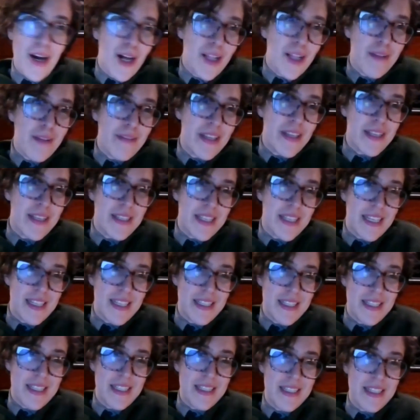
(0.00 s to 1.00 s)
all of this
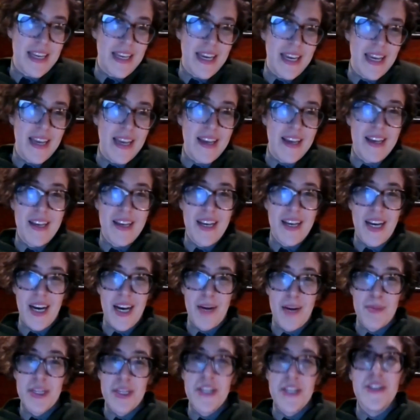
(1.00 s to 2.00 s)
is to say,
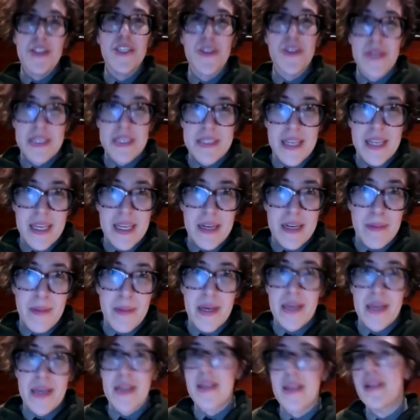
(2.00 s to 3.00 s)
I'm a little too excited
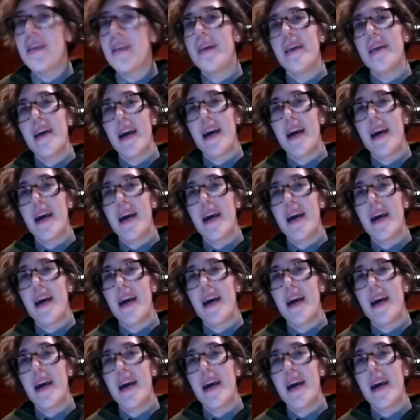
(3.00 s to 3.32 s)
about it.